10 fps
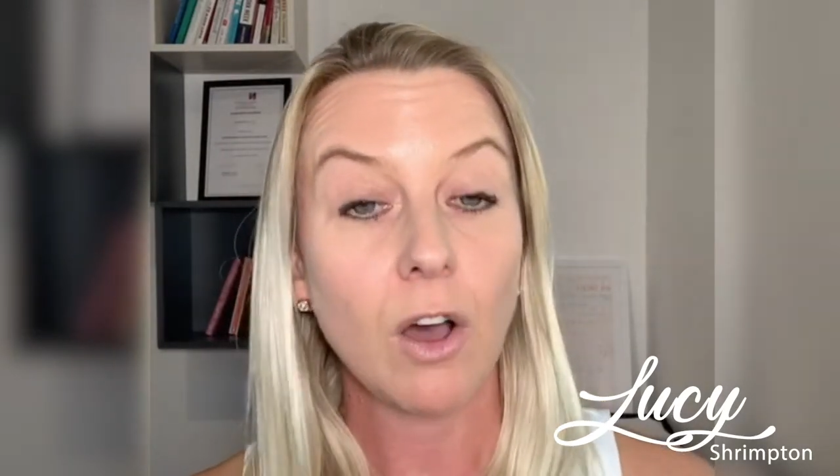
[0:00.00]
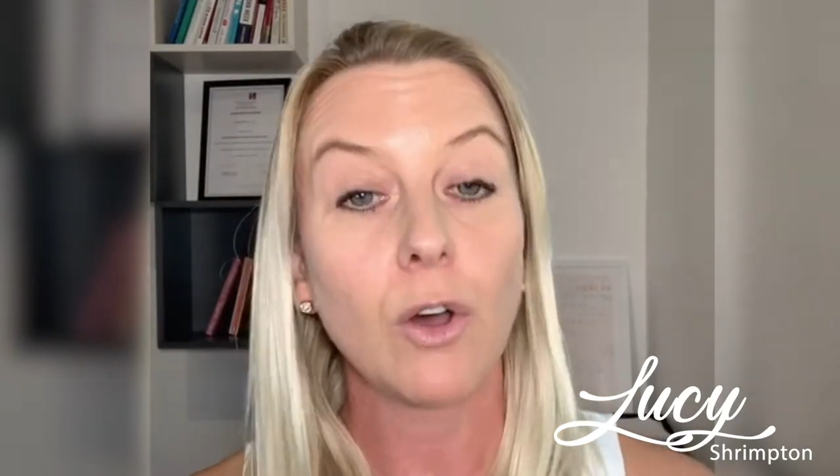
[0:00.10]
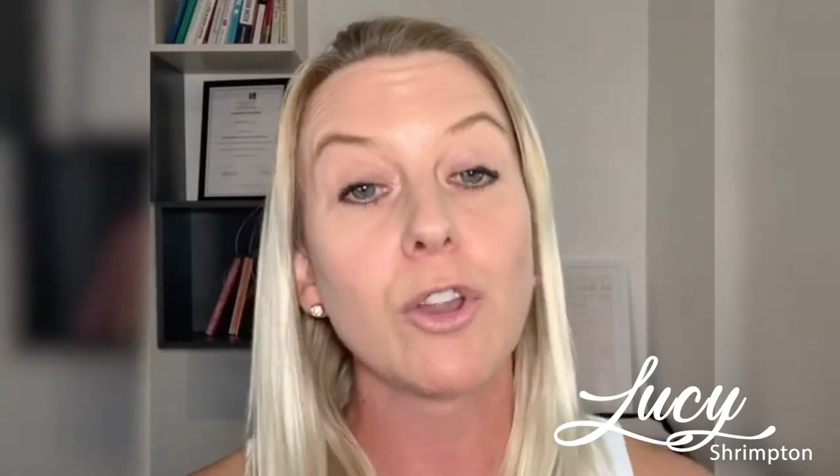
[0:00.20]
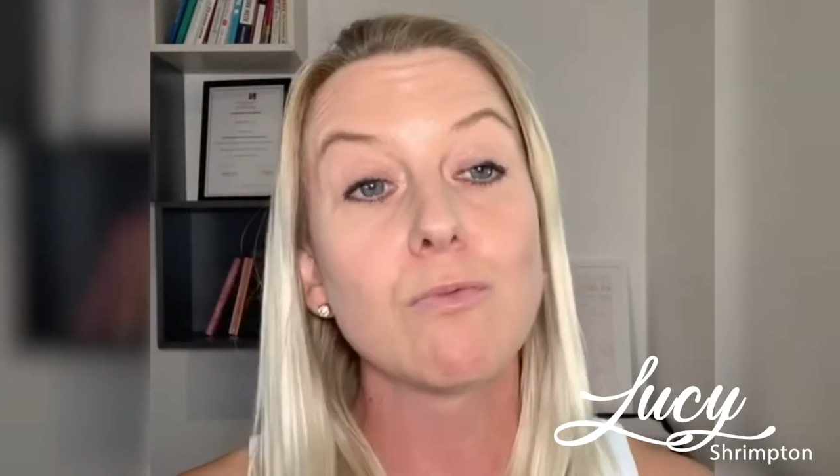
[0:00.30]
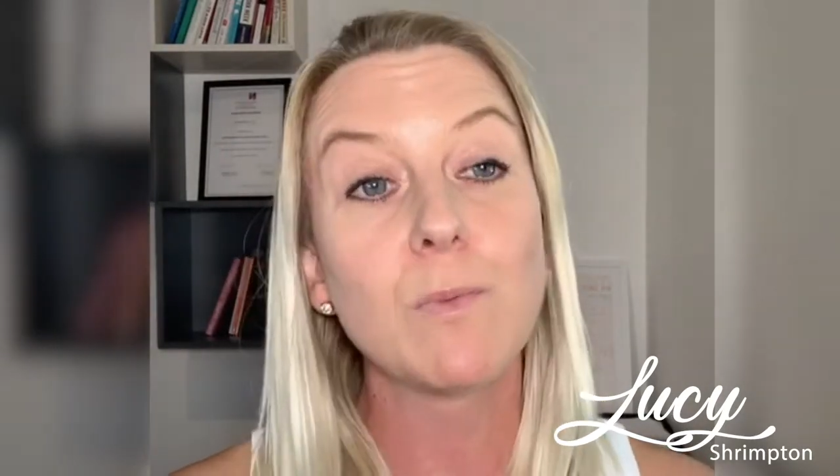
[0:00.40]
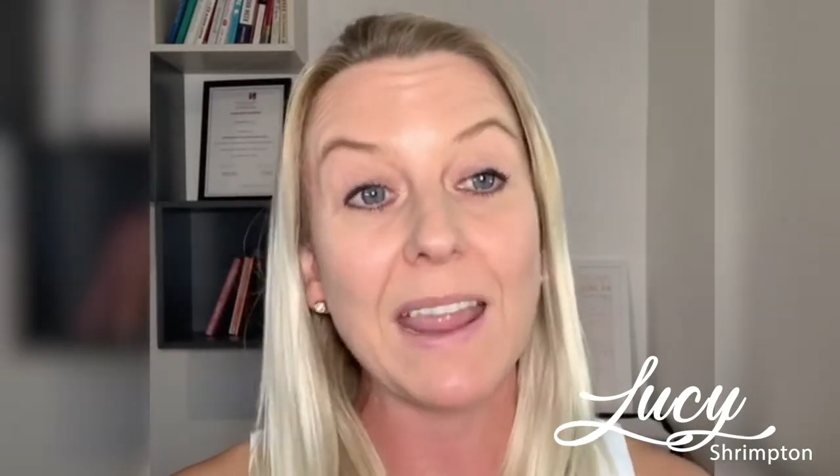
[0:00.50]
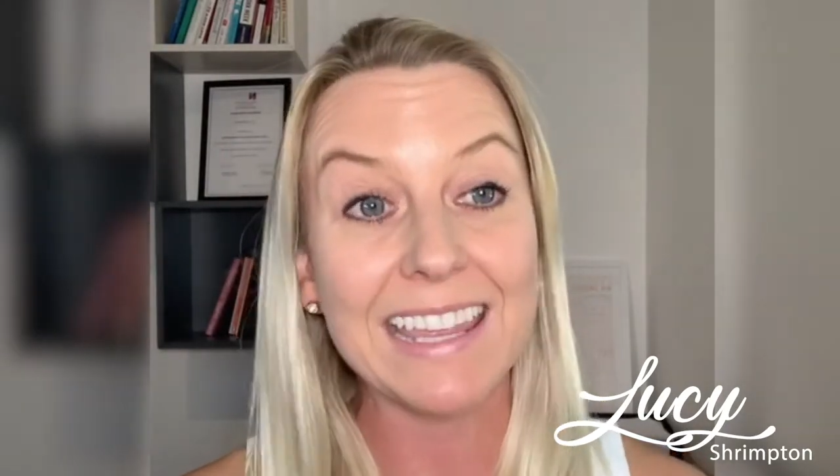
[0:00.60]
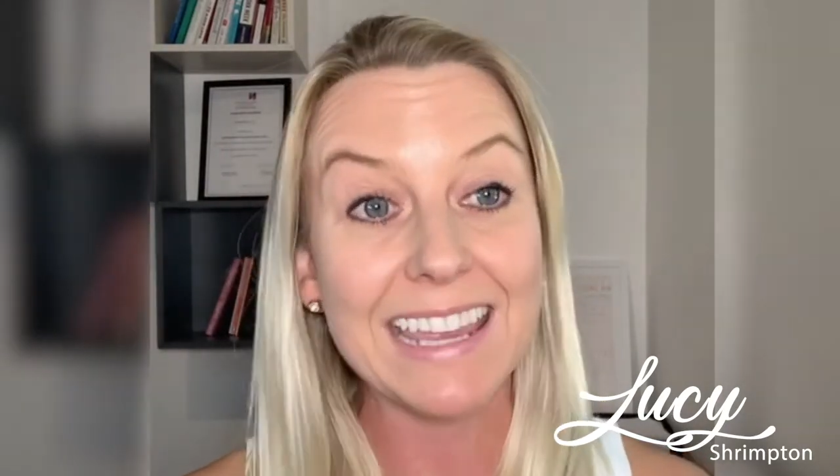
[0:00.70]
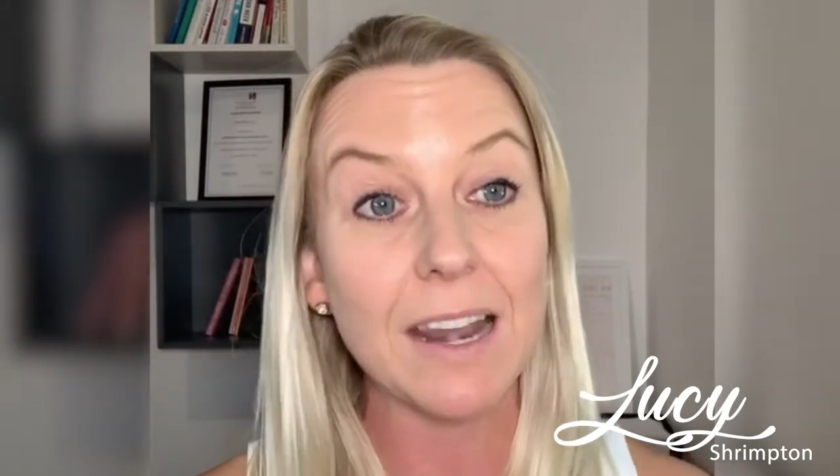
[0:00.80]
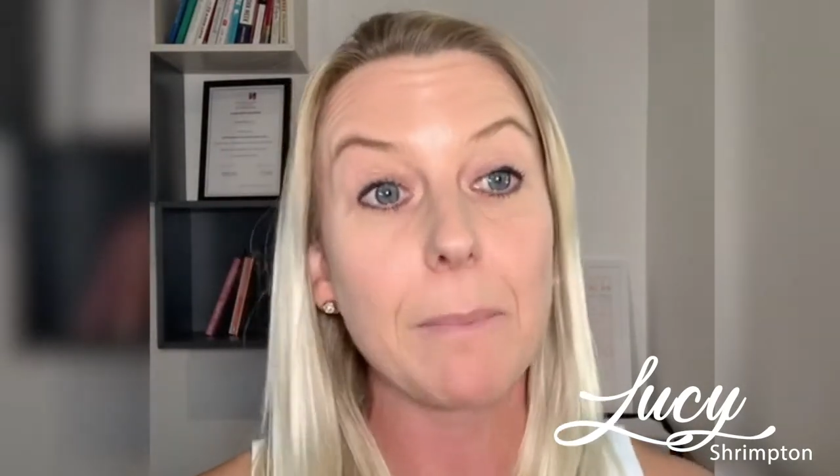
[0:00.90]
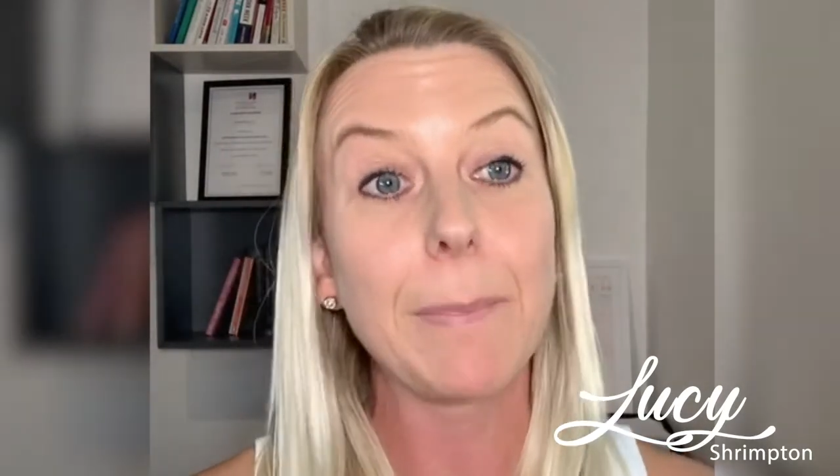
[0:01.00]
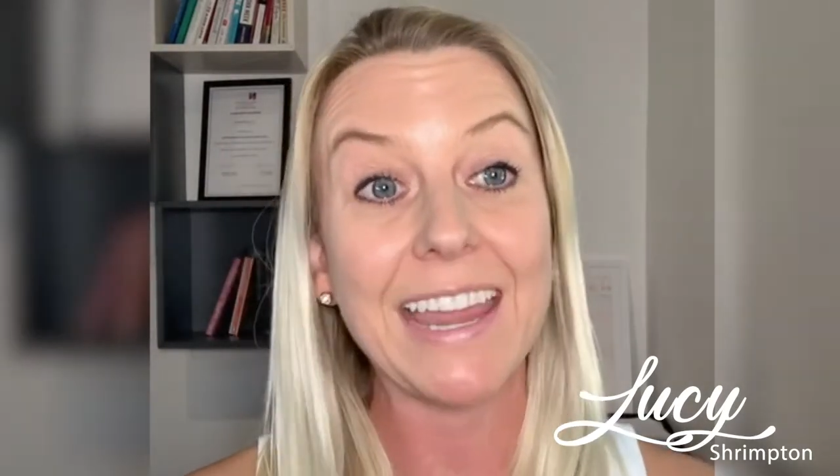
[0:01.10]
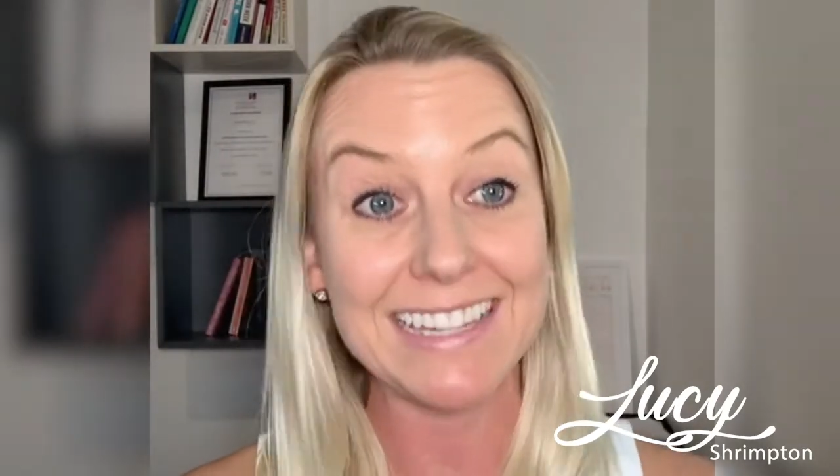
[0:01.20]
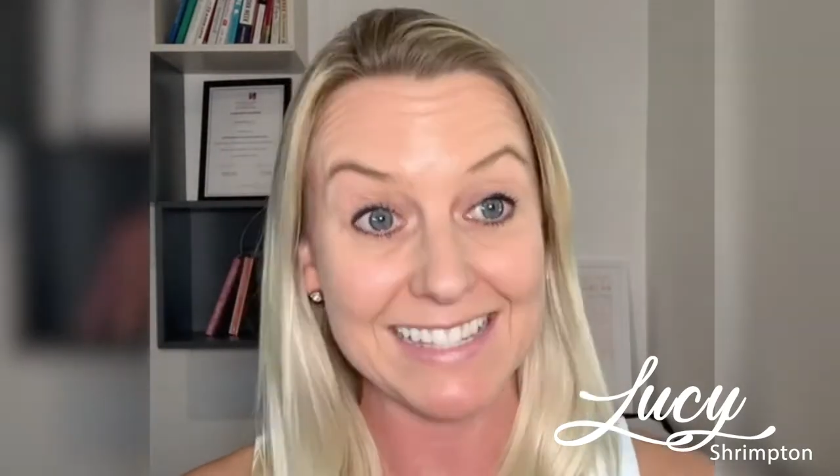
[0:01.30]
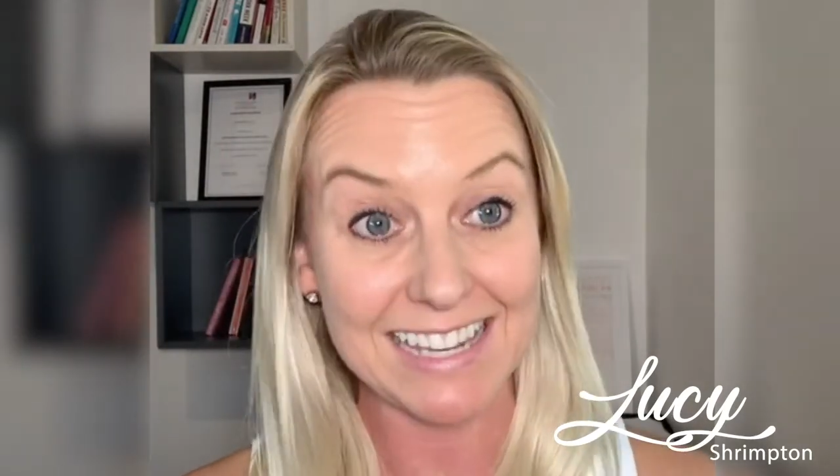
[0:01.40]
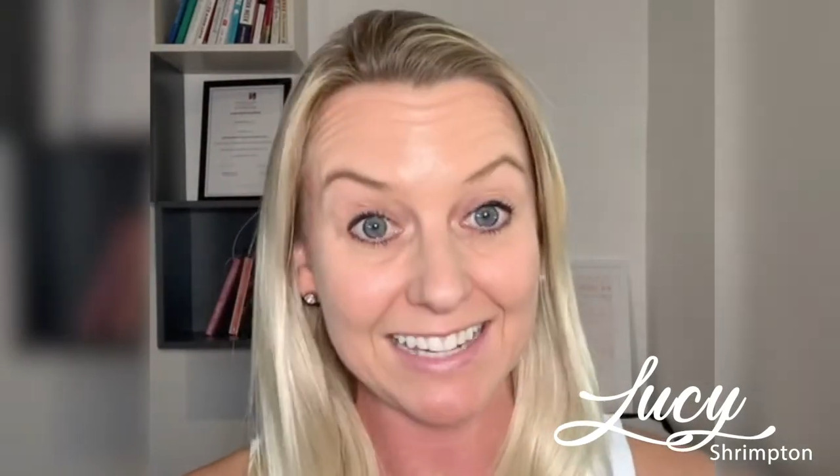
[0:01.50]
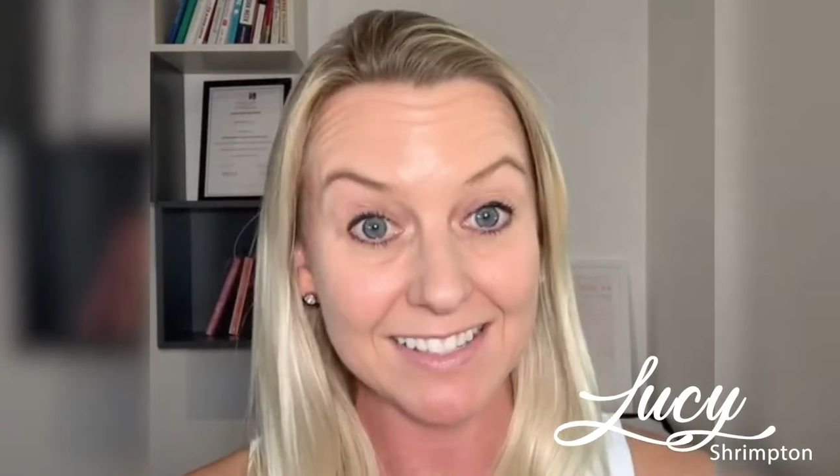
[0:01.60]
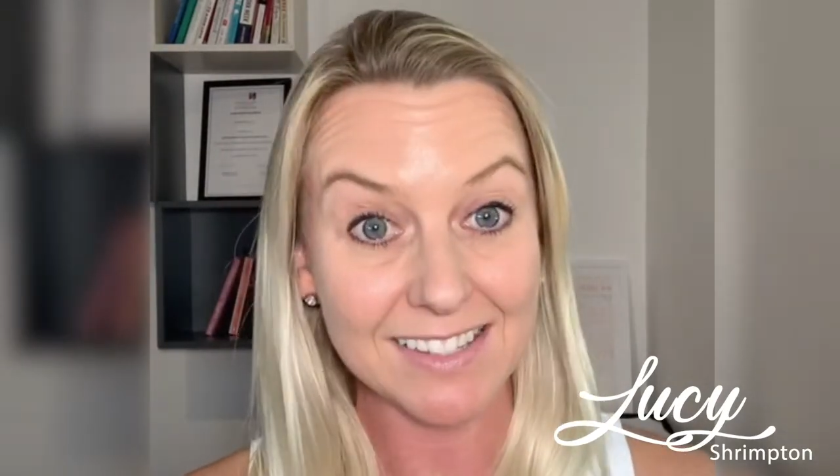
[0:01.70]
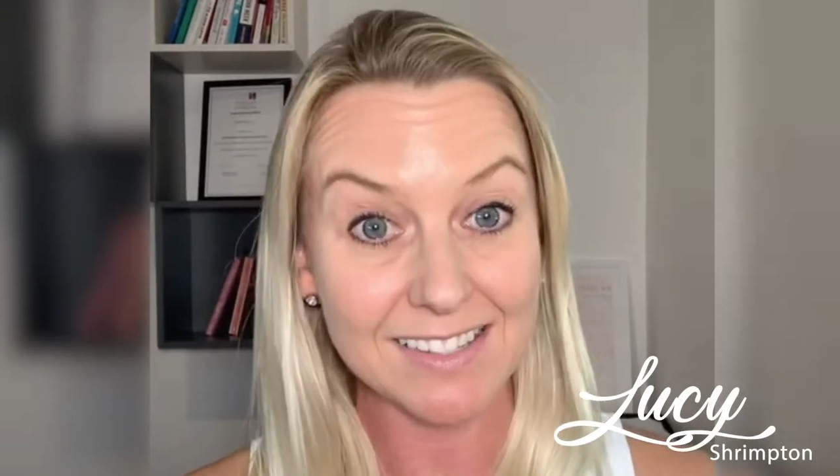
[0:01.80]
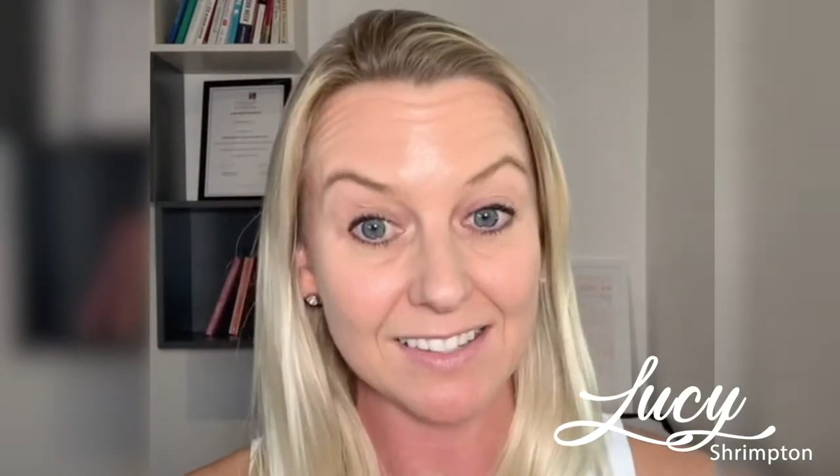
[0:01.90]
on a regular
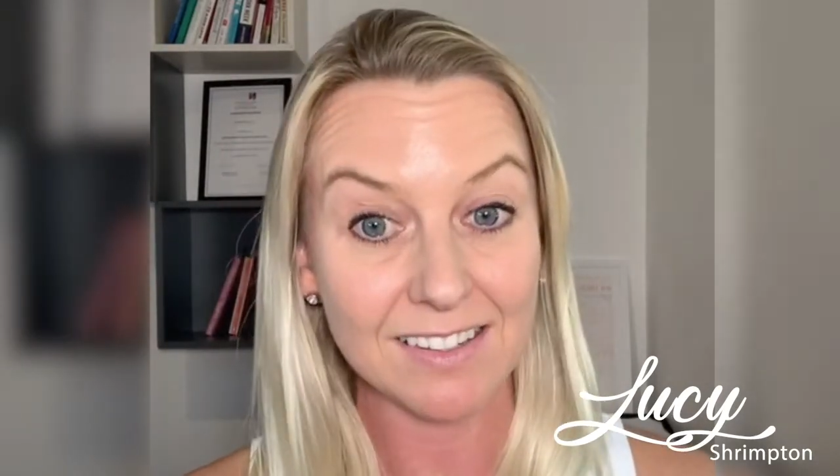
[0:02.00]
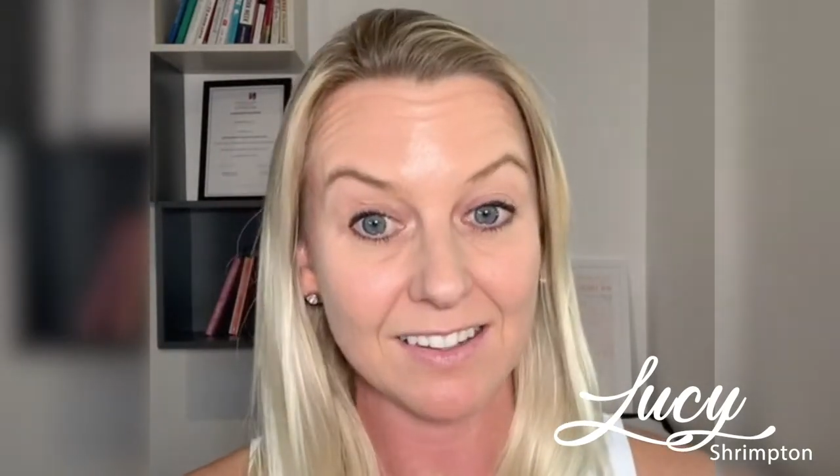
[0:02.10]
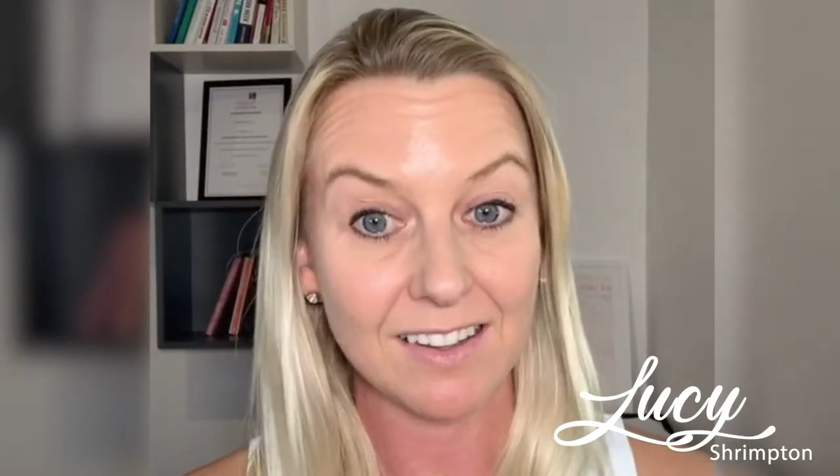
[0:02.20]
basis